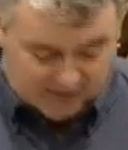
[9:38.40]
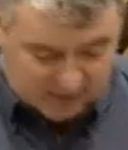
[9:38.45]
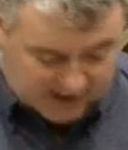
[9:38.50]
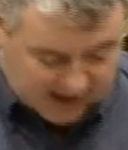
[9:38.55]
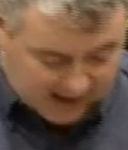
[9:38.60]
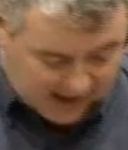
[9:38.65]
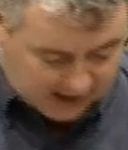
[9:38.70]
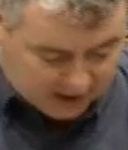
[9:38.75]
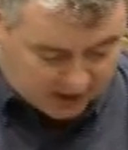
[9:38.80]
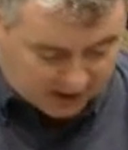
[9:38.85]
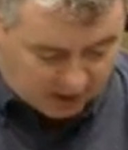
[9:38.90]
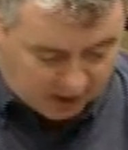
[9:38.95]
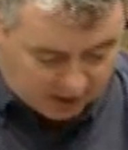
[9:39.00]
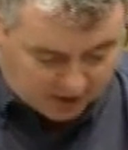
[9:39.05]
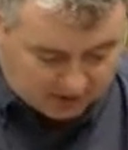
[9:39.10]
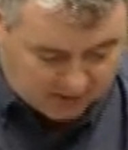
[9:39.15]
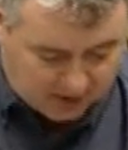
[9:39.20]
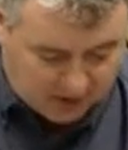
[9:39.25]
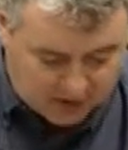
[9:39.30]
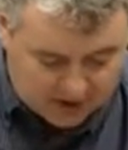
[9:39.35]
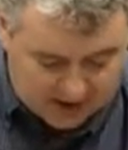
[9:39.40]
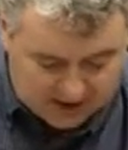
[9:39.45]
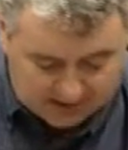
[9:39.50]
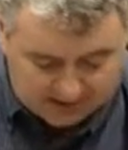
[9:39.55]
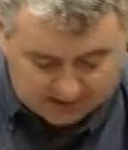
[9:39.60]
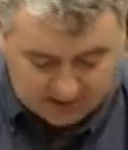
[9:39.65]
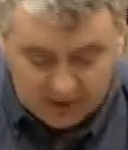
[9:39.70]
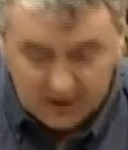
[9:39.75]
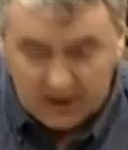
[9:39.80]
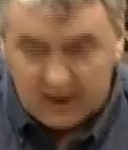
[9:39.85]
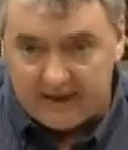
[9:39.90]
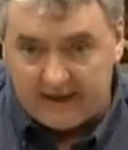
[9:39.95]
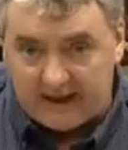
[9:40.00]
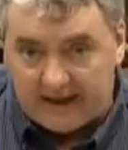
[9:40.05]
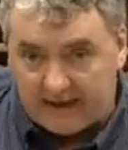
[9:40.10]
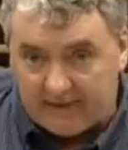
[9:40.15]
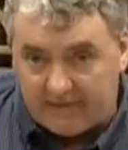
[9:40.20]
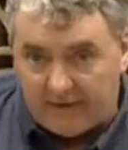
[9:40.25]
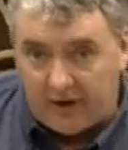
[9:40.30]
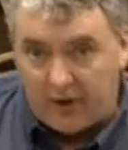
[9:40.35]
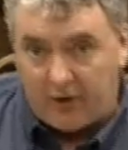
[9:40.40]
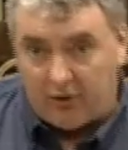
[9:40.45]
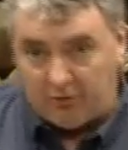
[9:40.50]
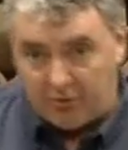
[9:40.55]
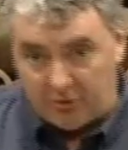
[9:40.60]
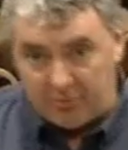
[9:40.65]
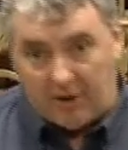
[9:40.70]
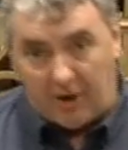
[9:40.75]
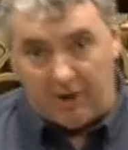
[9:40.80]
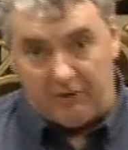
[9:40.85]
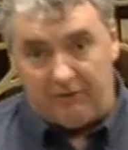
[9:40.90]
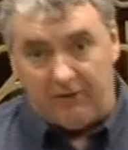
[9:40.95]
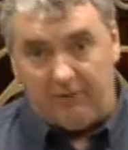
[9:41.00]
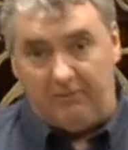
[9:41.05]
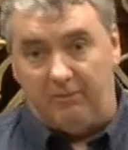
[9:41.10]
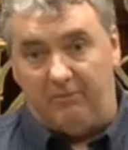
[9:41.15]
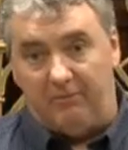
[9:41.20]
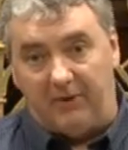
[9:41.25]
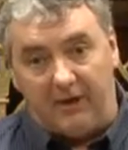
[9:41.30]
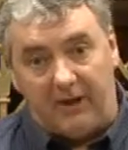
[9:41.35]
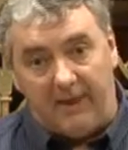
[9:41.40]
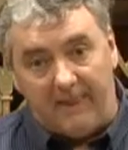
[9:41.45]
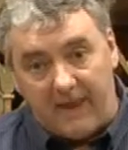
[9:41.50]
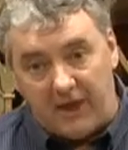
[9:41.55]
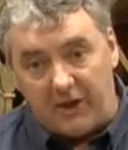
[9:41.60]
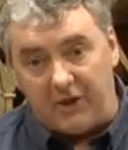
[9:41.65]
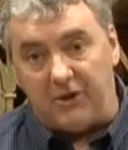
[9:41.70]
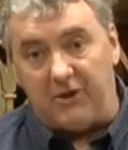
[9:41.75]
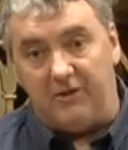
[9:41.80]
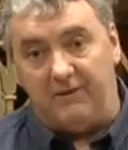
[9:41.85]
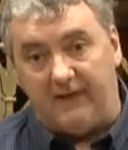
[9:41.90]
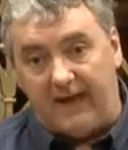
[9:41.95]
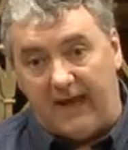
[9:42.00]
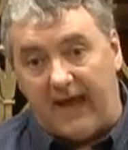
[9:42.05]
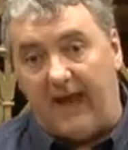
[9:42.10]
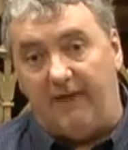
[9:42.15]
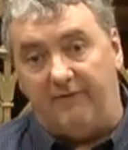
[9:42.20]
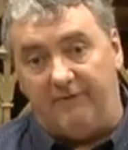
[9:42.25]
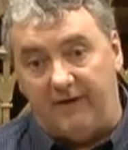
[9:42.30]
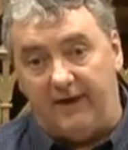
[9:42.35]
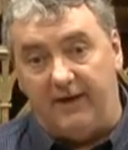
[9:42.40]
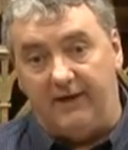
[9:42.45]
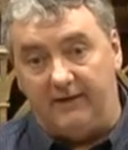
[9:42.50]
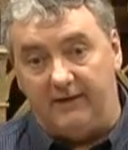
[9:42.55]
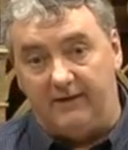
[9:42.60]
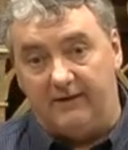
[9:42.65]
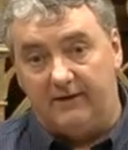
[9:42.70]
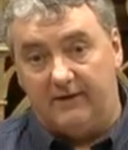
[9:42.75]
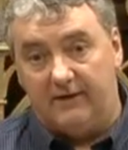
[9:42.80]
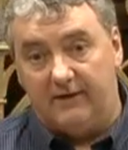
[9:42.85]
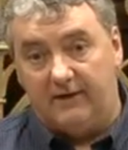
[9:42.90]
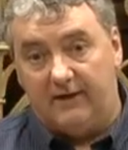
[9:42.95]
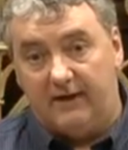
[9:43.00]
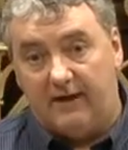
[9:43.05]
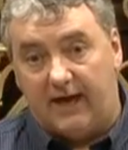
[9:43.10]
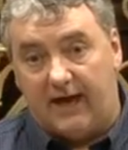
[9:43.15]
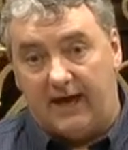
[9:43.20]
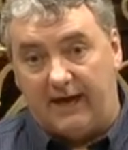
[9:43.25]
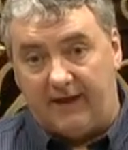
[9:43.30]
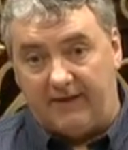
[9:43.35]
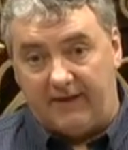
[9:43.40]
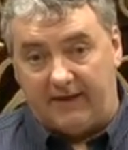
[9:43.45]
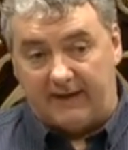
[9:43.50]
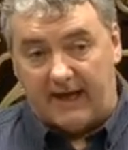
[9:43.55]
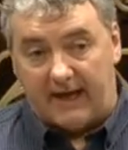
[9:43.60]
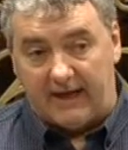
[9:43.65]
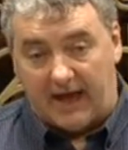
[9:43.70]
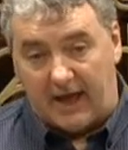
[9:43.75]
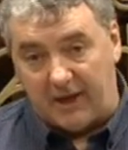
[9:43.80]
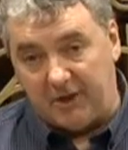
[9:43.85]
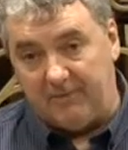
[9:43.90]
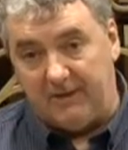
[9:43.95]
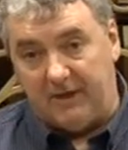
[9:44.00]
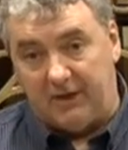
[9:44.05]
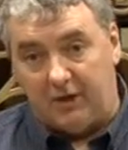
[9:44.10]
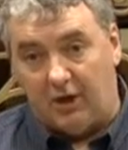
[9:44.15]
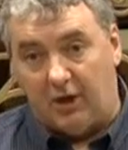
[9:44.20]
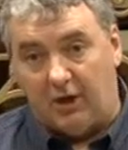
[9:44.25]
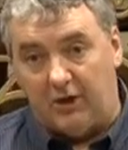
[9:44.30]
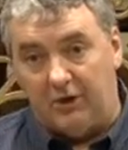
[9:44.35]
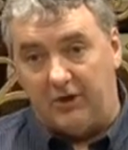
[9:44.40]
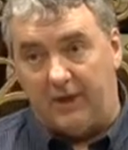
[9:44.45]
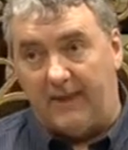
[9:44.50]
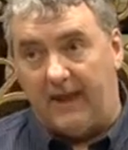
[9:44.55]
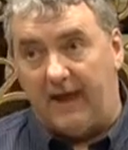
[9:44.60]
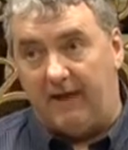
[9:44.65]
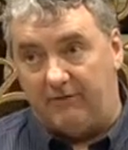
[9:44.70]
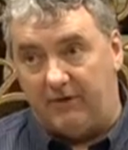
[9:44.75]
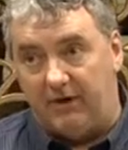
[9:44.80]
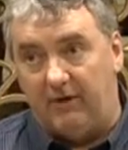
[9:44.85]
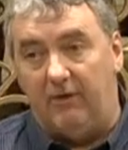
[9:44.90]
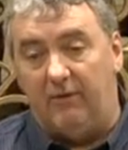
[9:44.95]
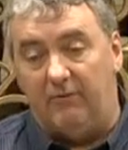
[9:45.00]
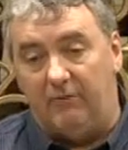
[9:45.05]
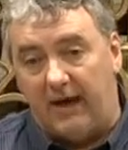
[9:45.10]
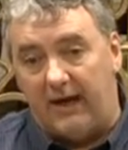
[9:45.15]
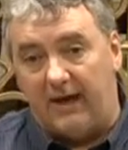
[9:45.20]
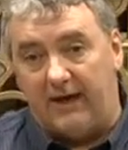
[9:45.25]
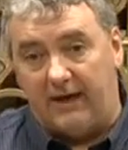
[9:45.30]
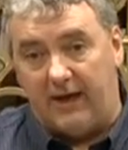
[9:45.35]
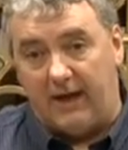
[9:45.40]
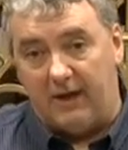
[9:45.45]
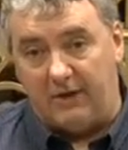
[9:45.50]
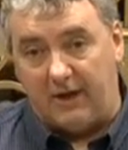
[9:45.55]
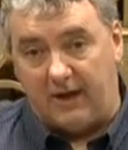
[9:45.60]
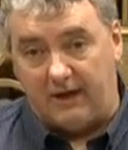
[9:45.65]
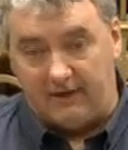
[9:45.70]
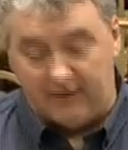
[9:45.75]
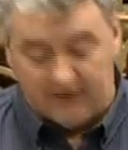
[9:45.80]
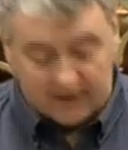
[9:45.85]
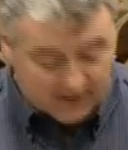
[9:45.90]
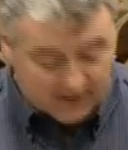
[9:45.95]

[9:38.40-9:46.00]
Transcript: clients and customers, and you get a very good response from them. But in this, they have failed. And I think that has to be acknowledged, and they have to recognise that.